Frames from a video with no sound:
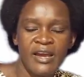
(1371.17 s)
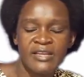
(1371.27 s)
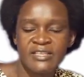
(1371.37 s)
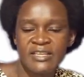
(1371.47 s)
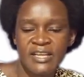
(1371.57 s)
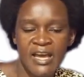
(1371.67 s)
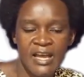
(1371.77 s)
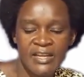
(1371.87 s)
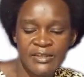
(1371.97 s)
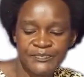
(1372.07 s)
and
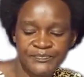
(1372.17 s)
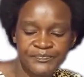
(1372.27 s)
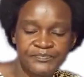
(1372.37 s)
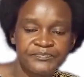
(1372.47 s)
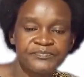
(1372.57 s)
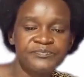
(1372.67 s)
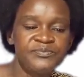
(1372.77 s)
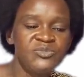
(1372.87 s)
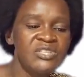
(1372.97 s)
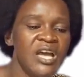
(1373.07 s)
carry.
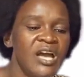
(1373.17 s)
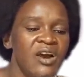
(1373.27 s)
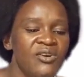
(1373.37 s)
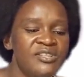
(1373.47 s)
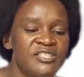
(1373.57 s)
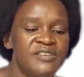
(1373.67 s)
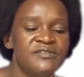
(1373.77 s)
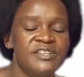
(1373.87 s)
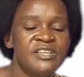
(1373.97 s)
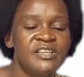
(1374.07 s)
On
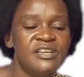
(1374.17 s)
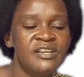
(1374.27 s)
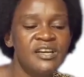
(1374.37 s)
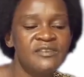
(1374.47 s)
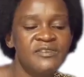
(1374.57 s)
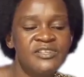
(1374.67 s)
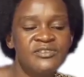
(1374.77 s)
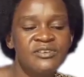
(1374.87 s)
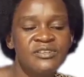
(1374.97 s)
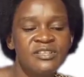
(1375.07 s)
shifting
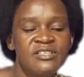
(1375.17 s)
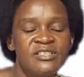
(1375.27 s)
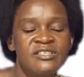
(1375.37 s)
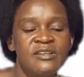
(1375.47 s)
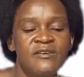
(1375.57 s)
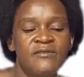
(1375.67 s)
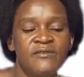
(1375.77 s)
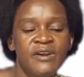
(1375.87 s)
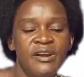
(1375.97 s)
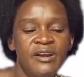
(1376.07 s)
cultivation, this is a
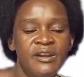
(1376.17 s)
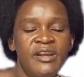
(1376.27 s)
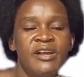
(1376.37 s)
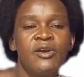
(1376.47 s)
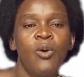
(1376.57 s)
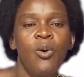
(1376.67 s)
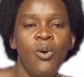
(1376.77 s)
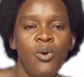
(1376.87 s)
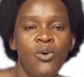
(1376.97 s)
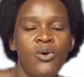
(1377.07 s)
very
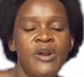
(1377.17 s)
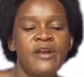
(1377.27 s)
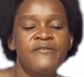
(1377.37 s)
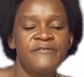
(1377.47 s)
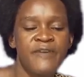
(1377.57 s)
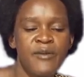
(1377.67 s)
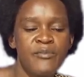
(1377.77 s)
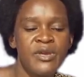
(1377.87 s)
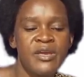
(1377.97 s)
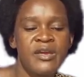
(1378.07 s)
old
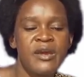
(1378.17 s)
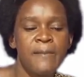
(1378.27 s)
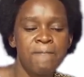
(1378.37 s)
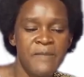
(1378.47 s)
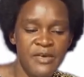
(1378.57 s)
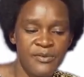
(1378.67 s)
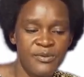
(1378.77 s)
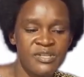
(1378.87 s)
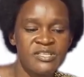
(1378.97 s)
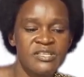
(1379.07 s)
farming
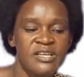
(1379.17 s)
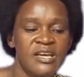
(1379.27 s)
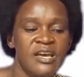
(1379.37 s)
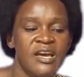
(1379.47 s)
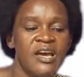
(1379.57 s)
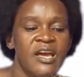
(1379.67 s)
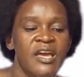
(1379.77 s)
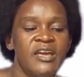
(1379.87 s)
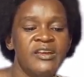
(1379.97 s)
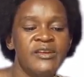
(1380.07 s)
method.
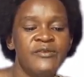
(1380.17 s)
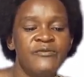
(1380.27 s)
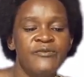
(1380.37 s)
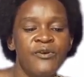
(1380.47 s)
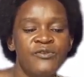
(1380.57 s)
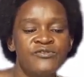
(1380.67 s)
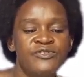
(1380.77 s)
It involves